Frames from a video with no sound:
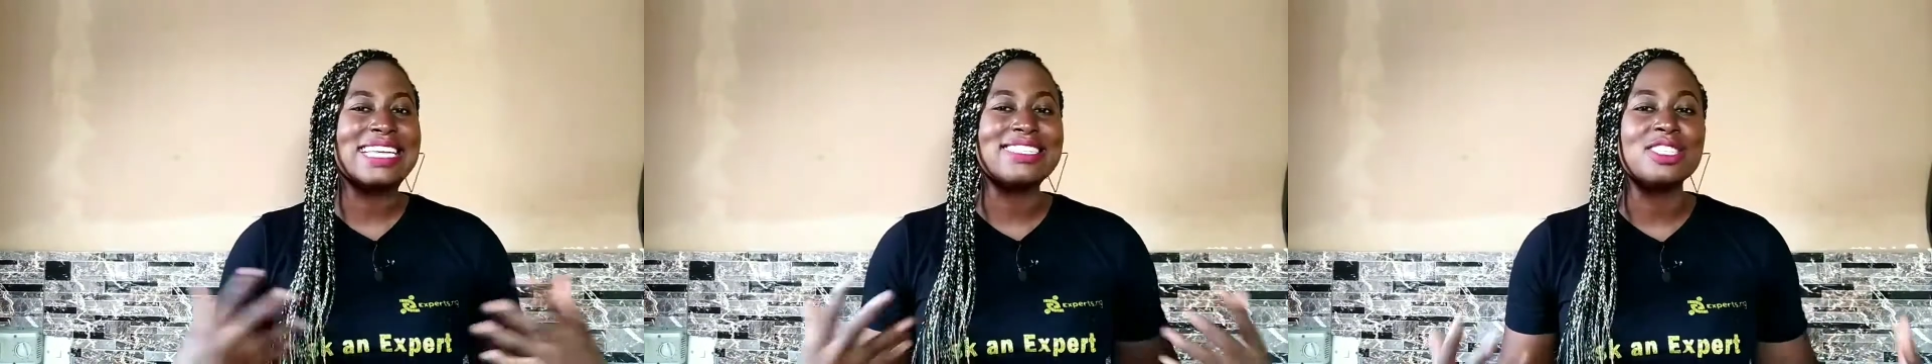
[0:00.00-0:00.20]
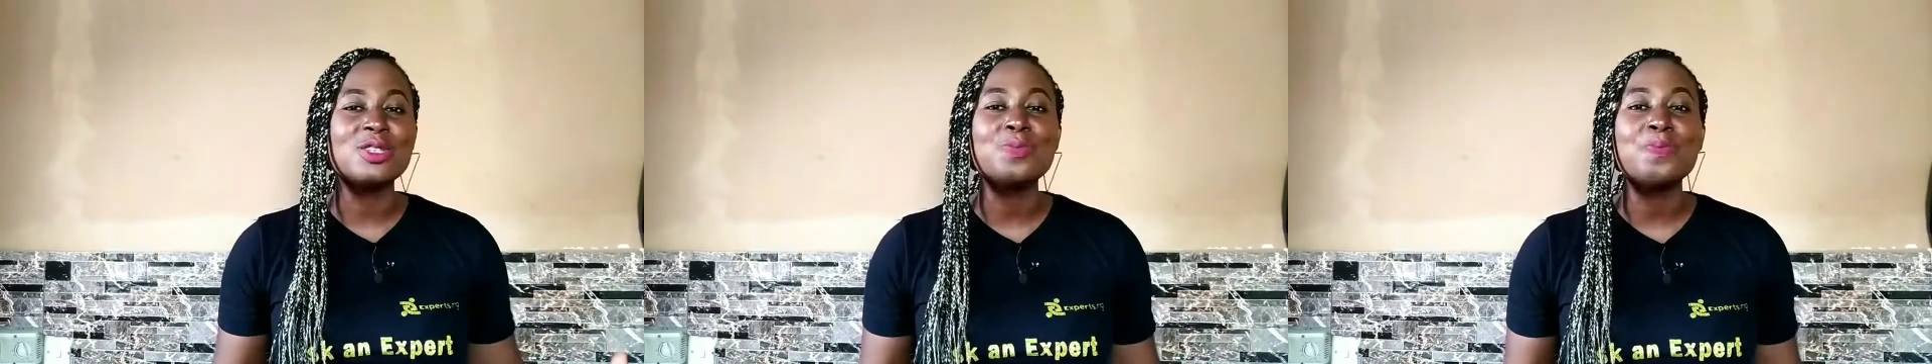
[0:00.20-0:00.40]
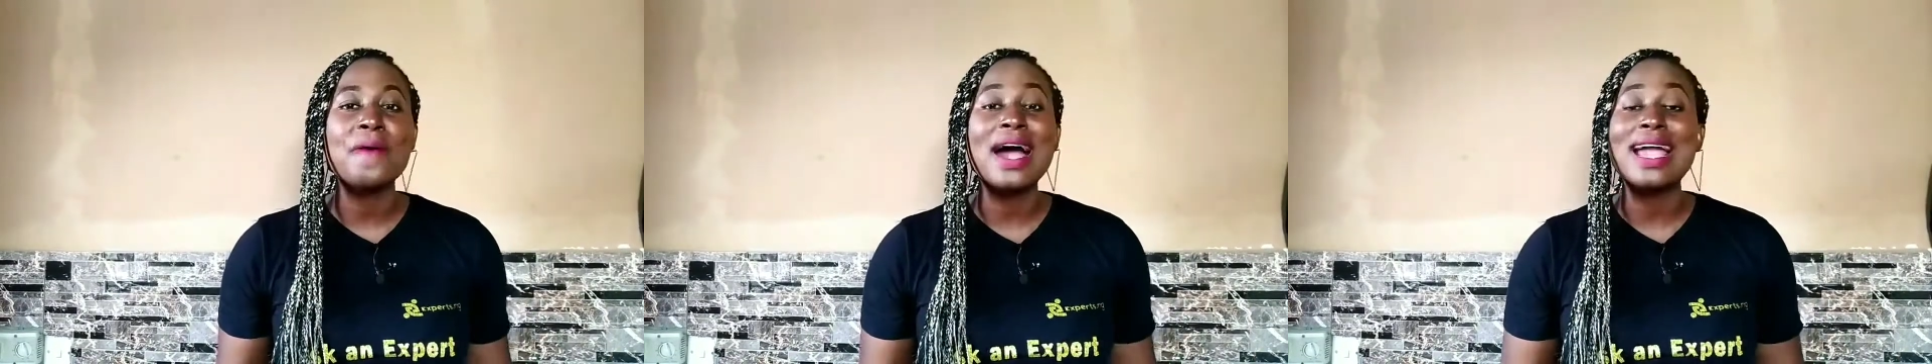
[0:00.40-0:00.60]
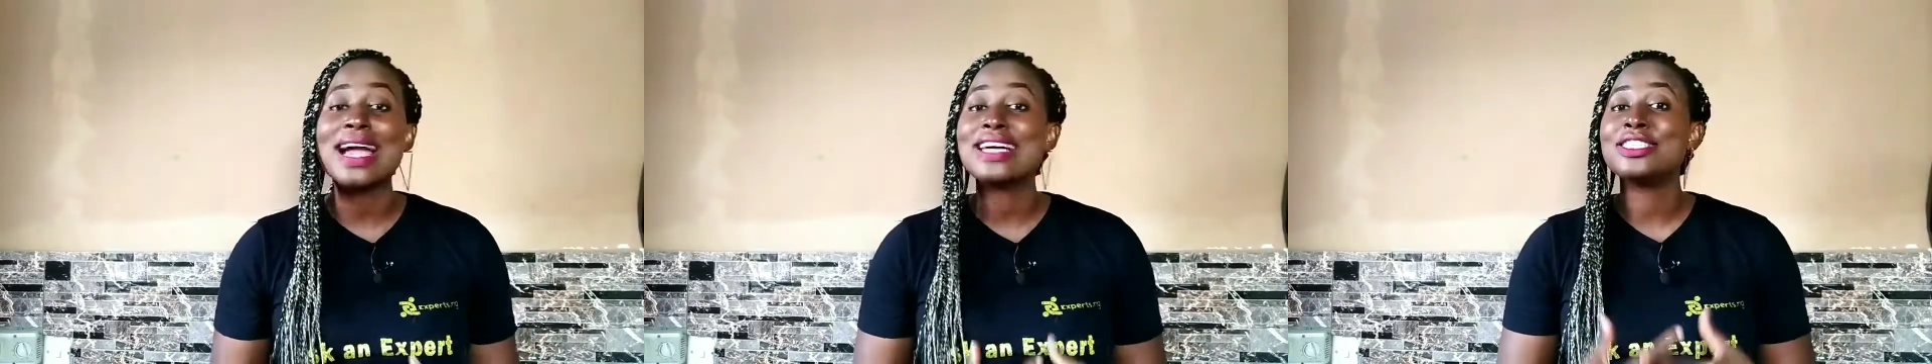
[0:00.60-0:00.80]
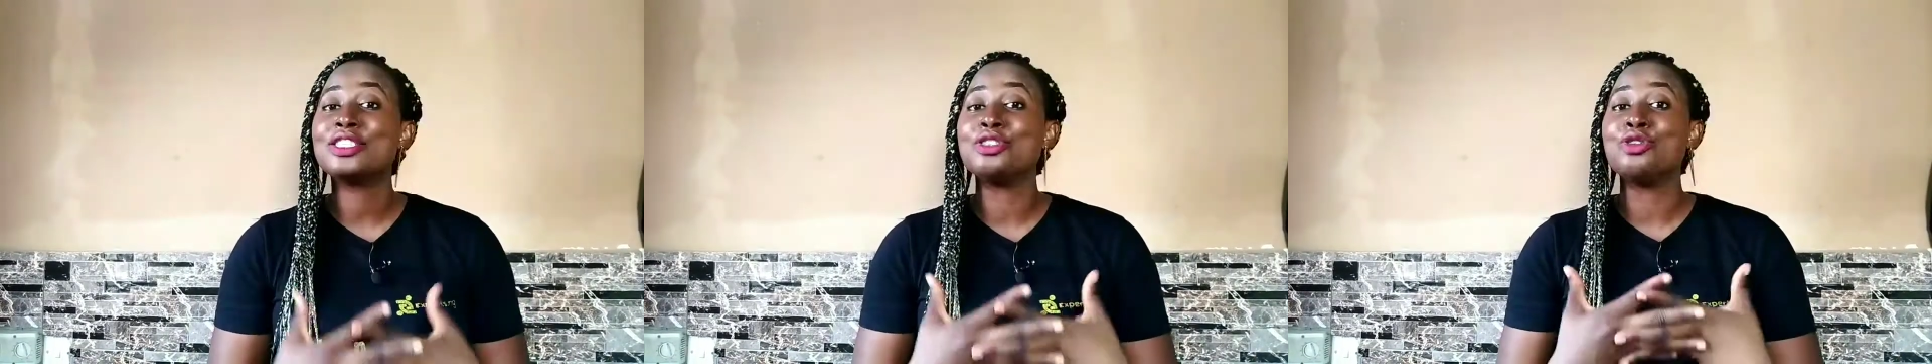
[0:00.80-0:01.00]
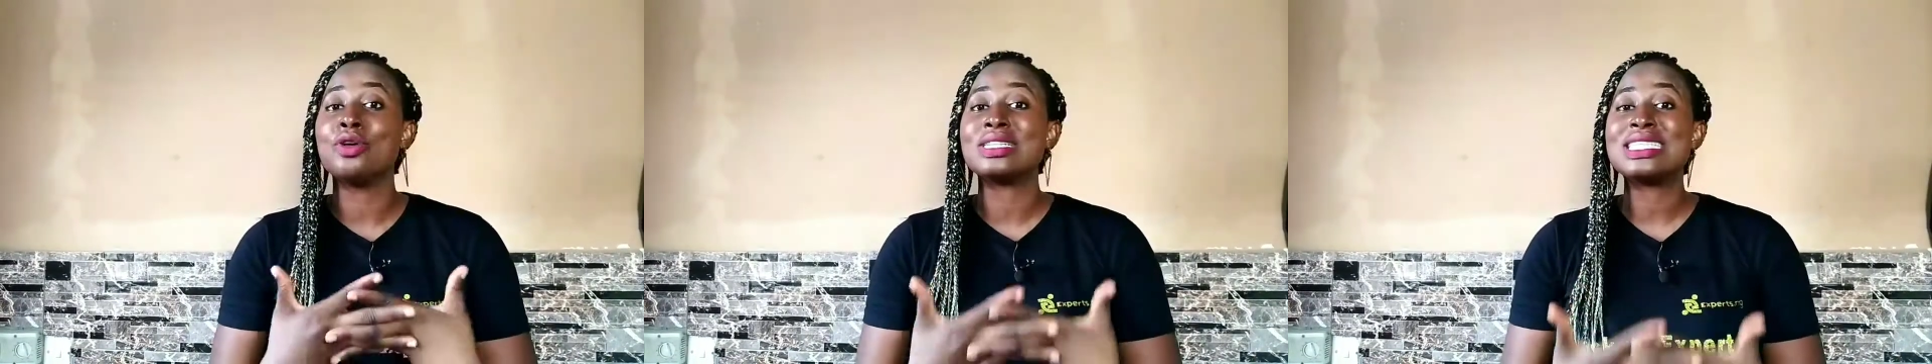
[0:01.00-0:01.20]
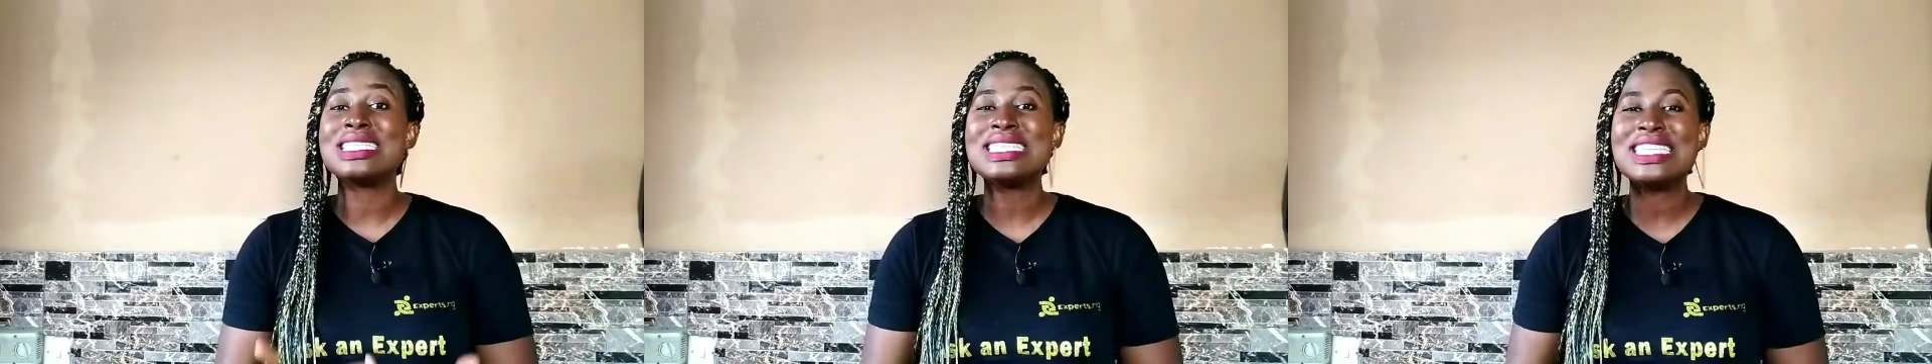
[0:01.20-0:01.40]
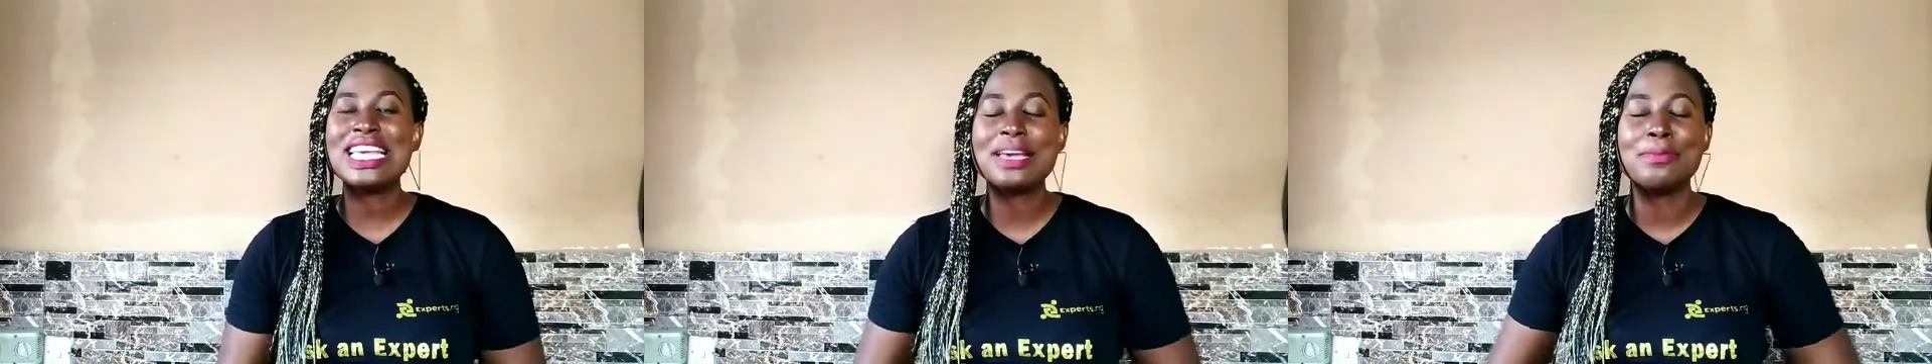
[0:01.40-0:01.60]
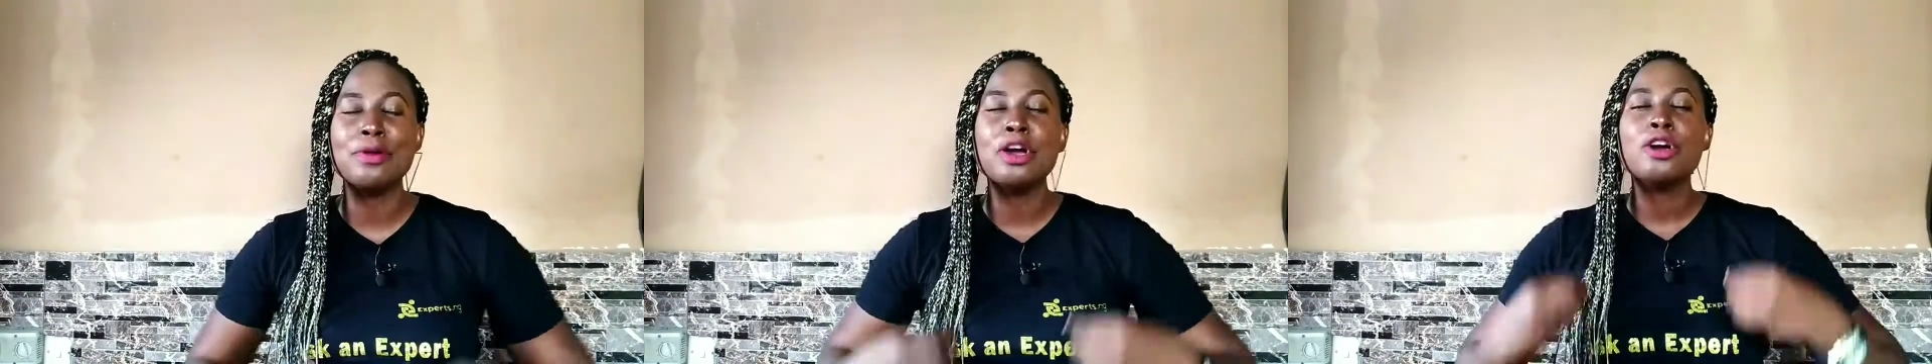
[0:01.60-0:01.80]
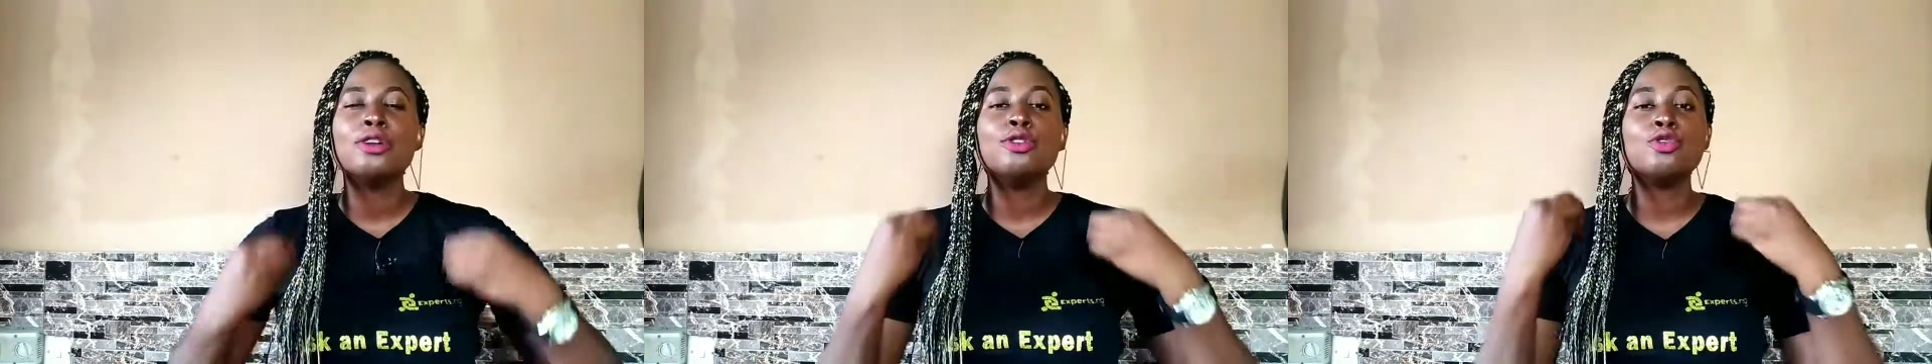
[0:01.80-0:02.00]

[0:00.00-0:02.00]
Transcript: inspires your team